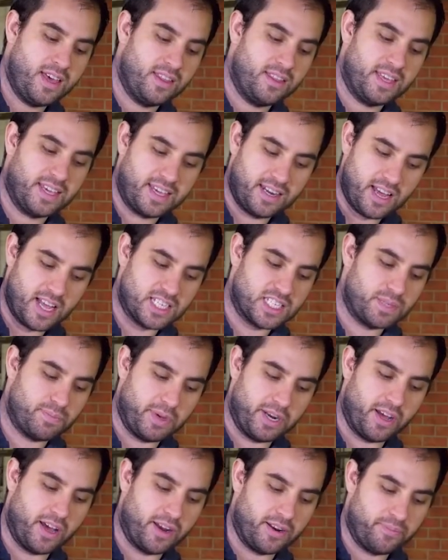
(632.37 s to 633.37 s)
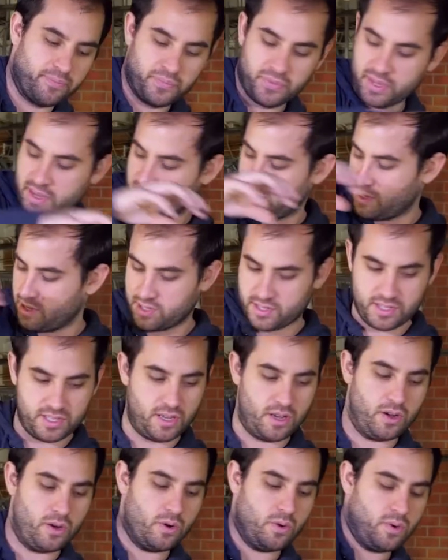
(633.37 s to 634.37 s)
They cannot spin on.
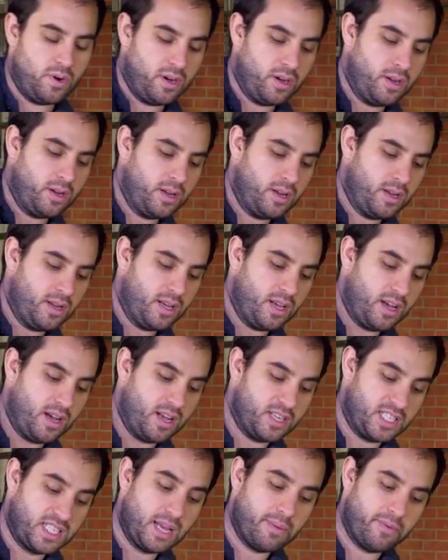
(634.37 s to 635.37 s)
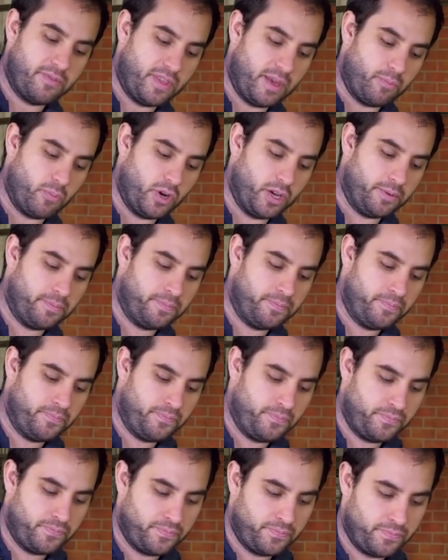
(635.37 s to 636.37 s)
So some of them will.
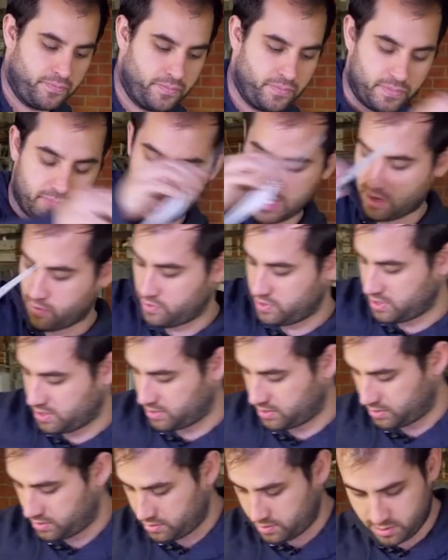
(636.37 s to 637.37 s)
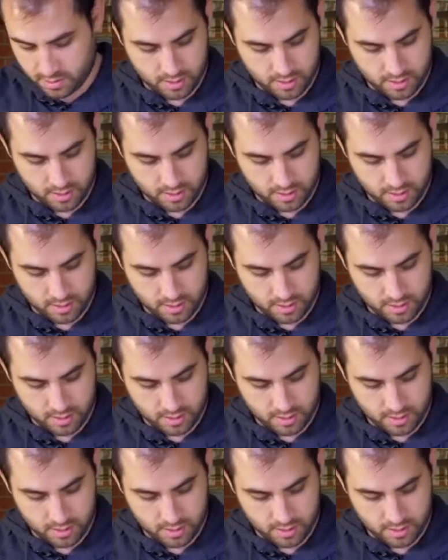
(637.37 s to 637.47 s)
That one doesn't.